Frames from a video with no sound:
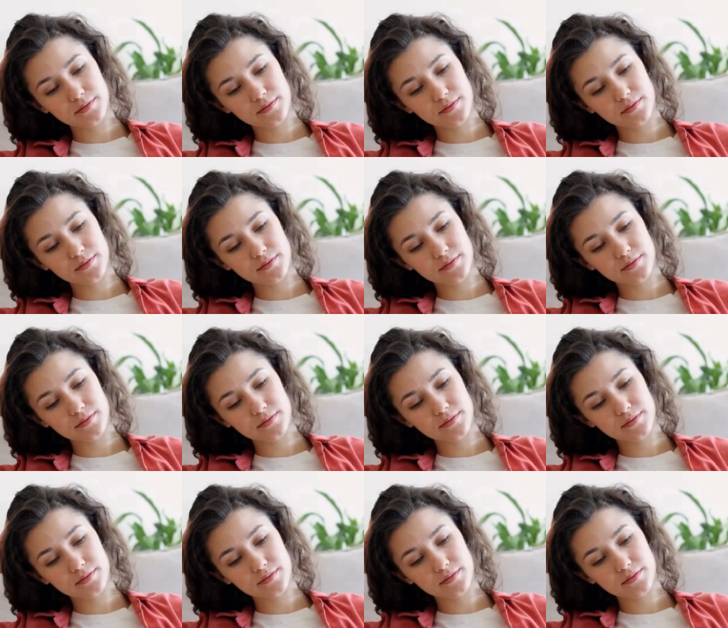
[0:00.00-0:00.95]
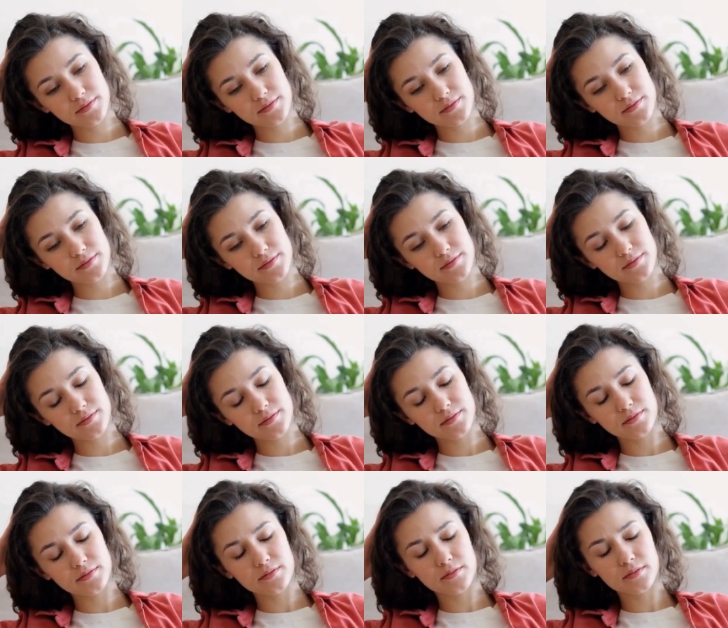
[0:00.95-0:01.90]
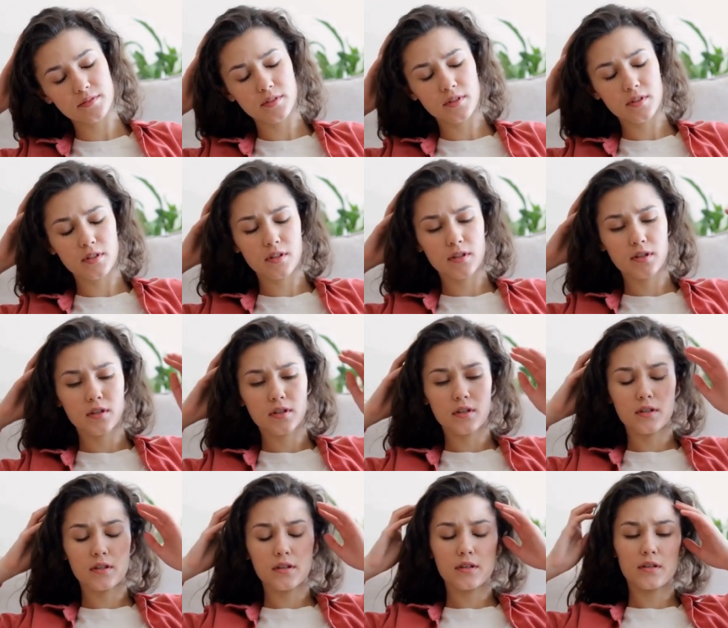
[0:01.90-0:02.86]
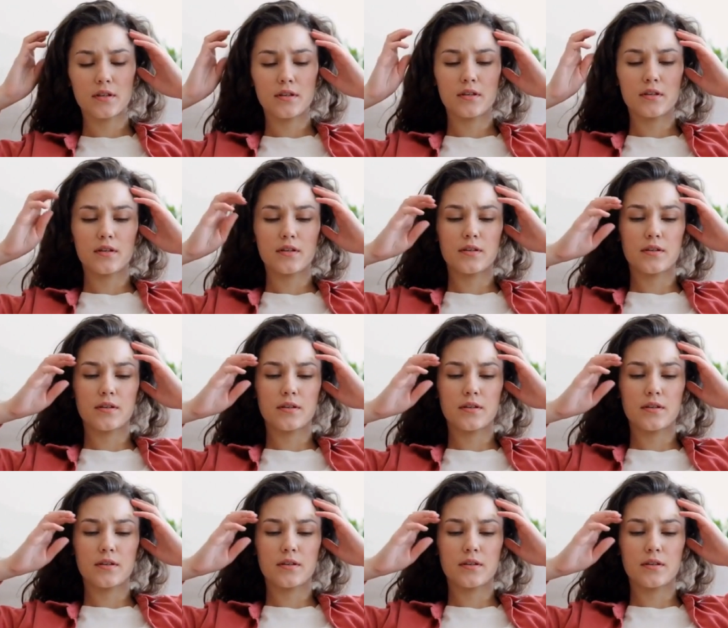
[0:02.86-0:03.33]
Nothing is said.